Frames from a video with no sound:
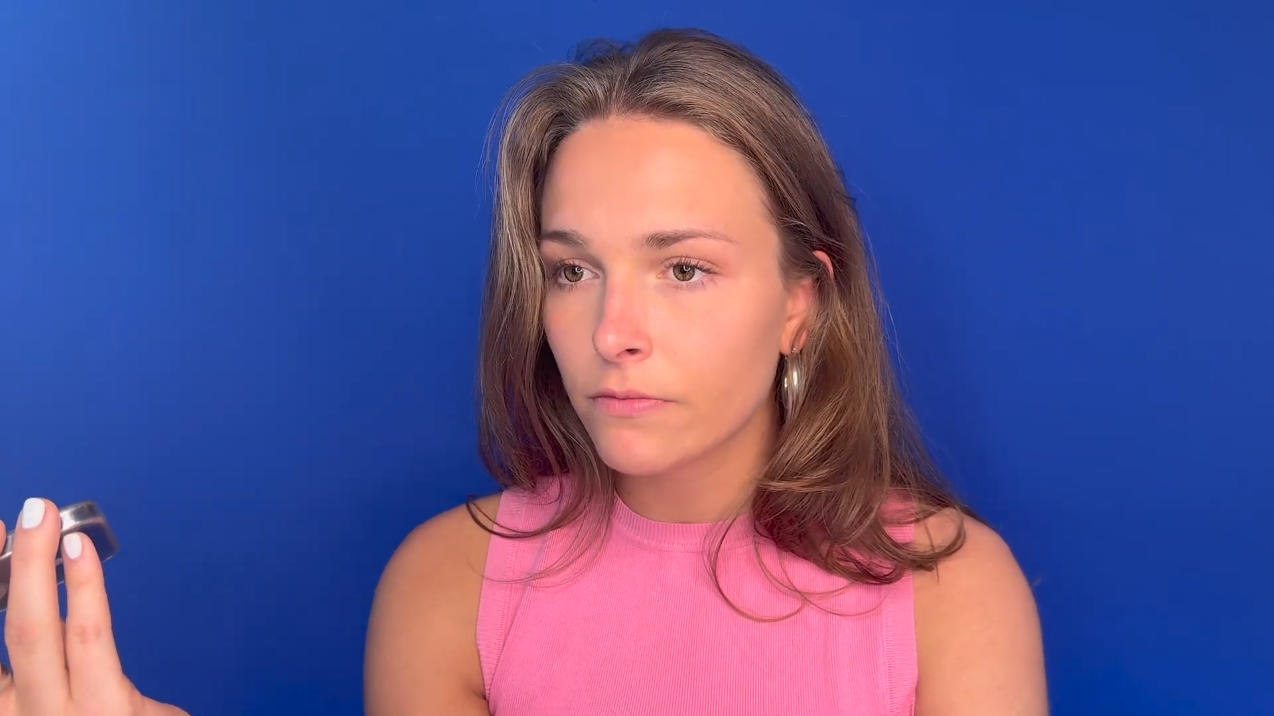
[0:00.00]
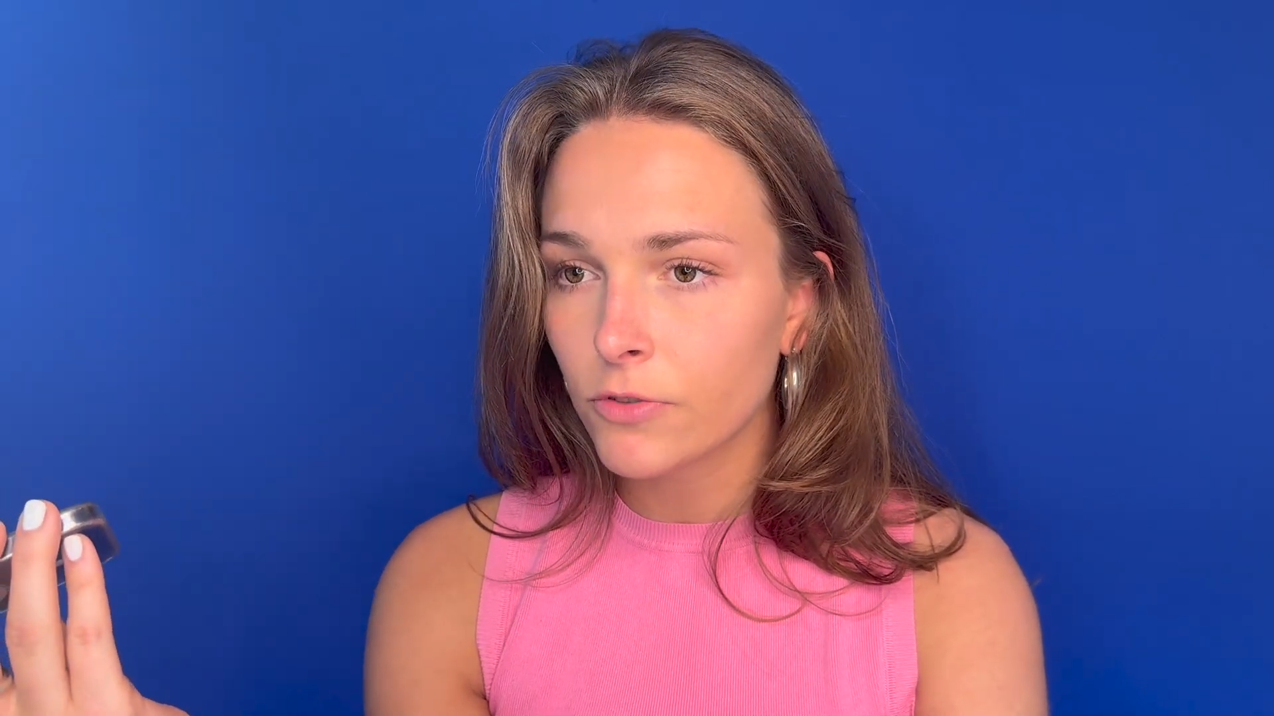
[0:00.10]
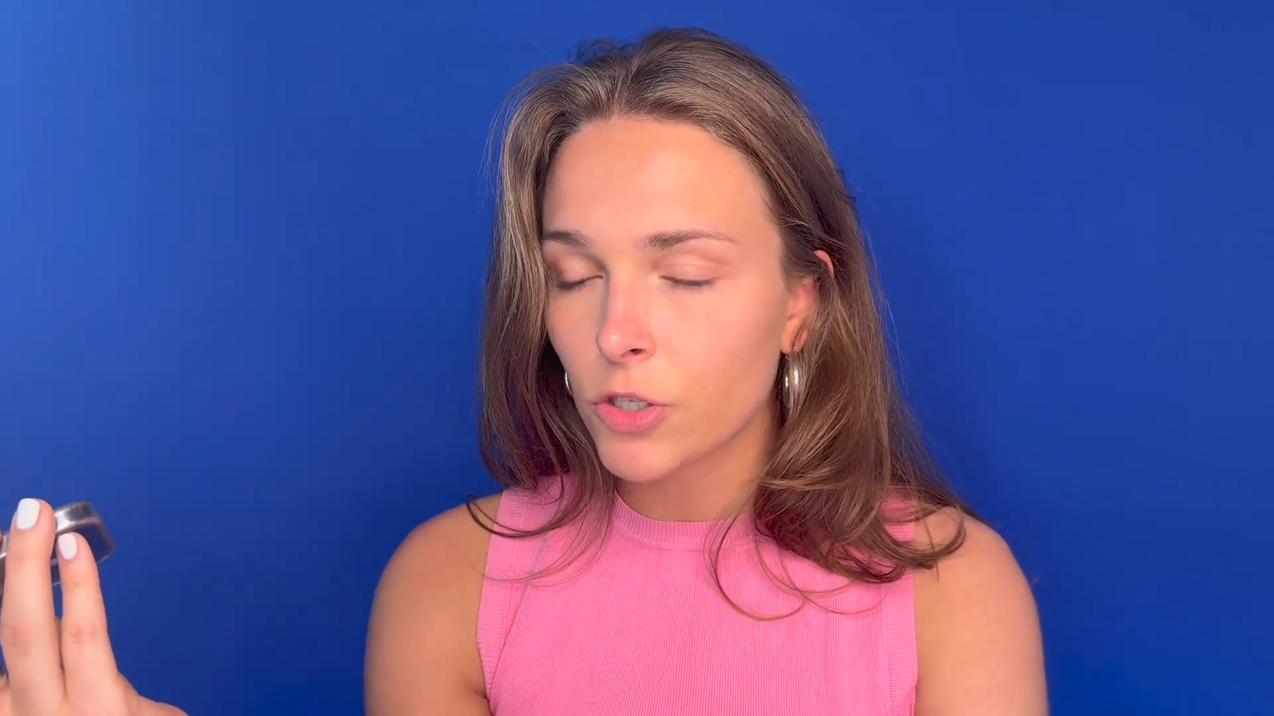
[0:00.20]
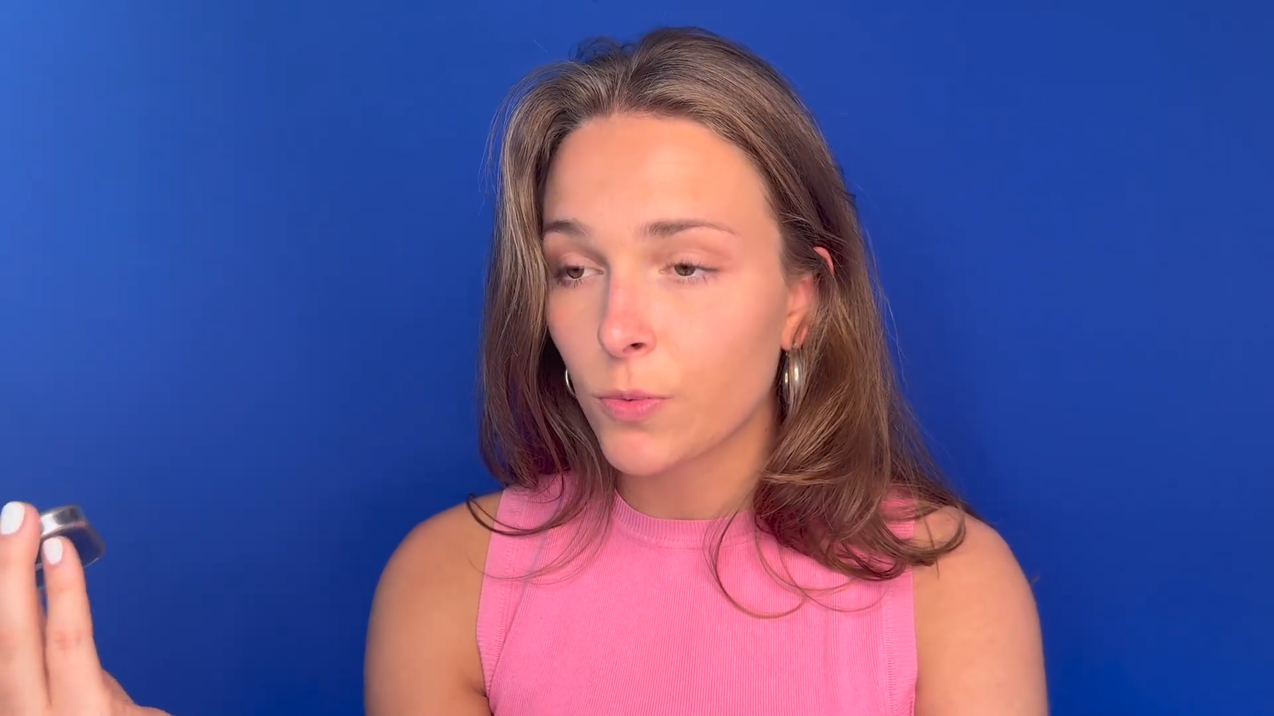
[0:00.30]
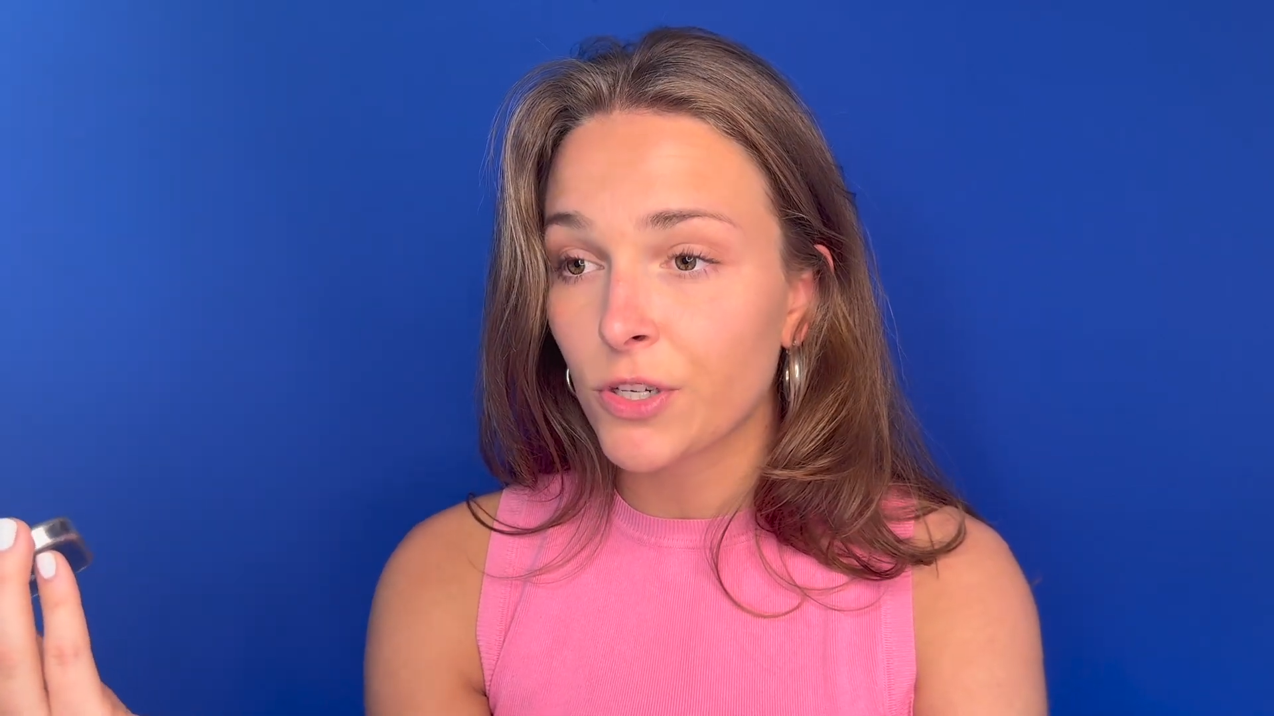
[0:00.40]
She
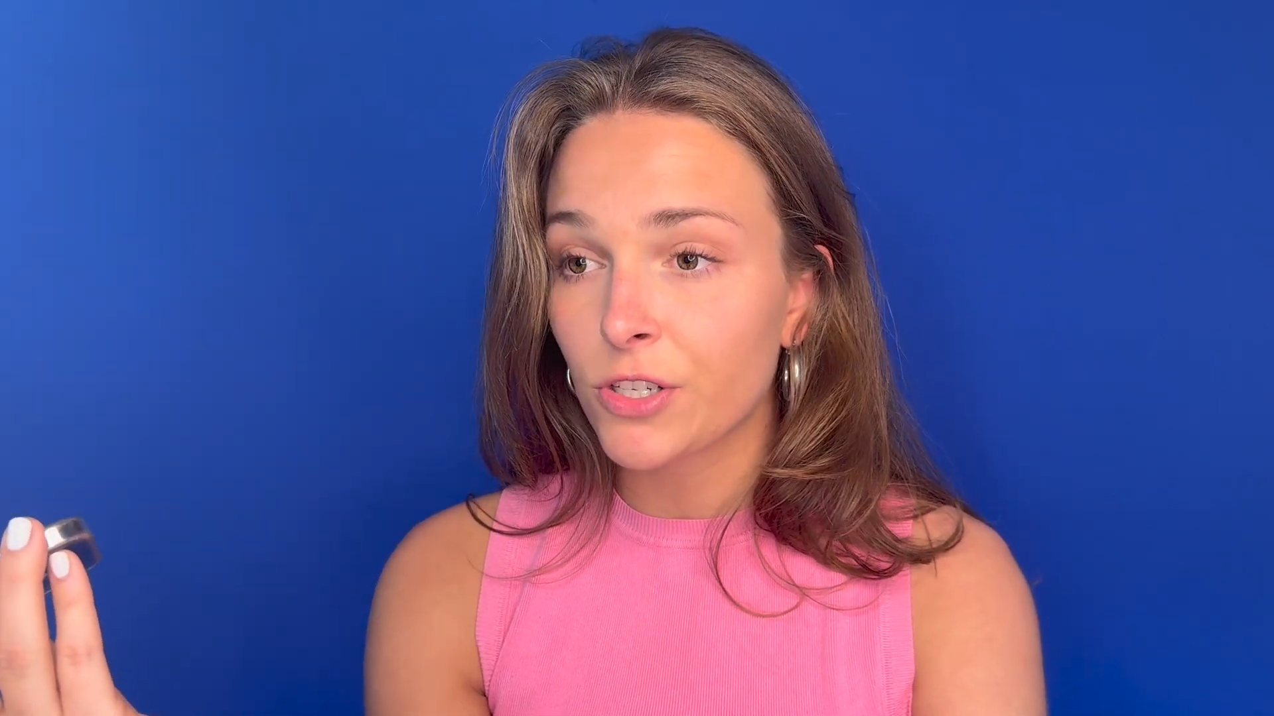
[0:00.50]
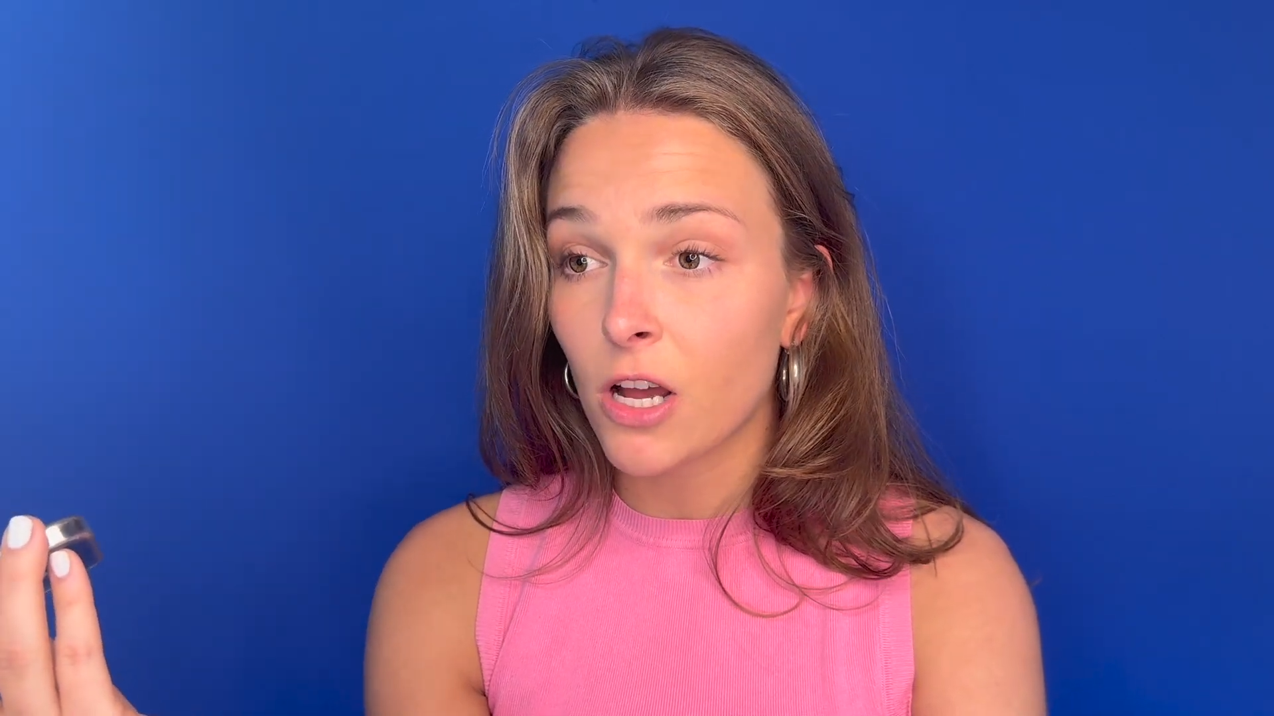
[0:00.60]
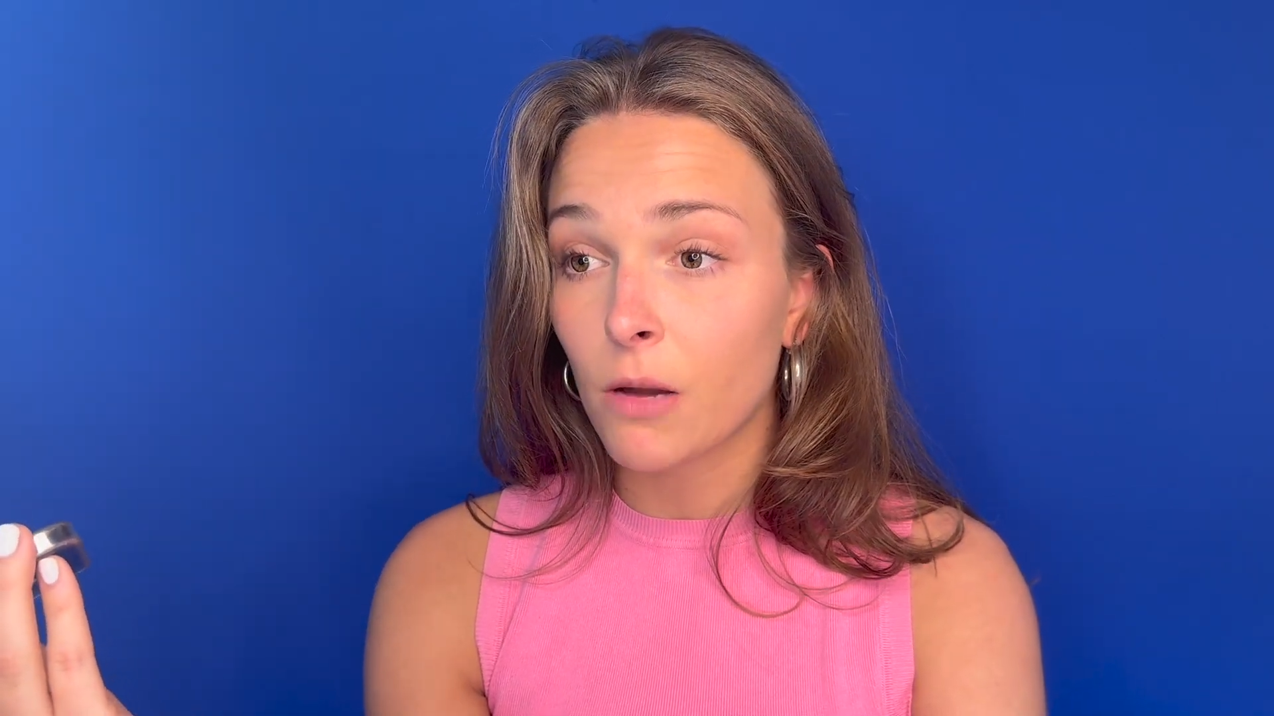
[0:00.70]
just wanted to talk